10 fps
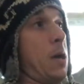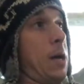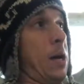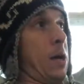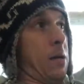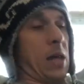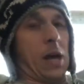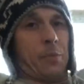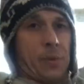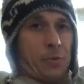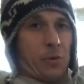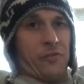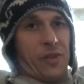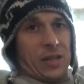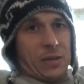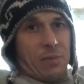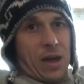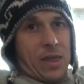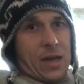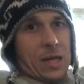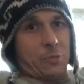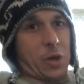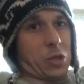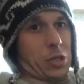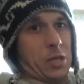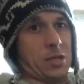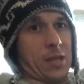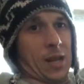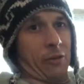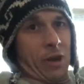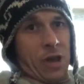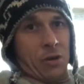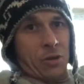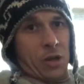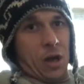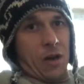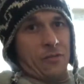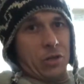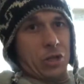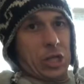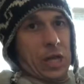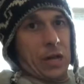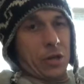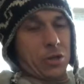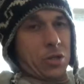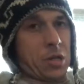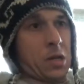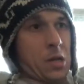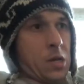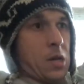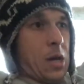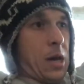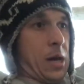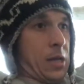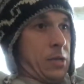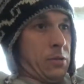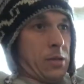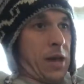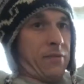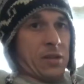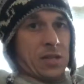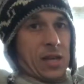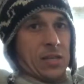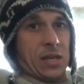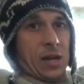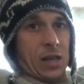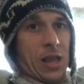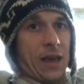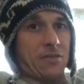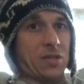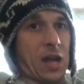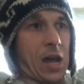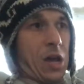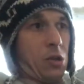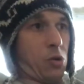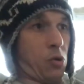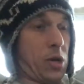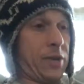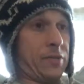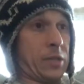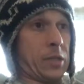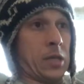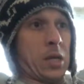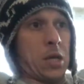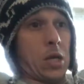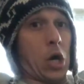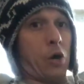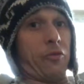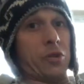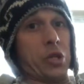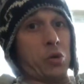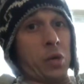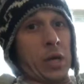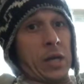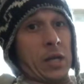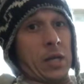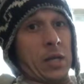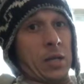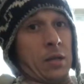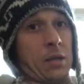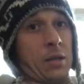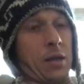A lot of people are affected by that, especially sitting around in office chairs, having a sedentary lifestyle, or even overdoing it in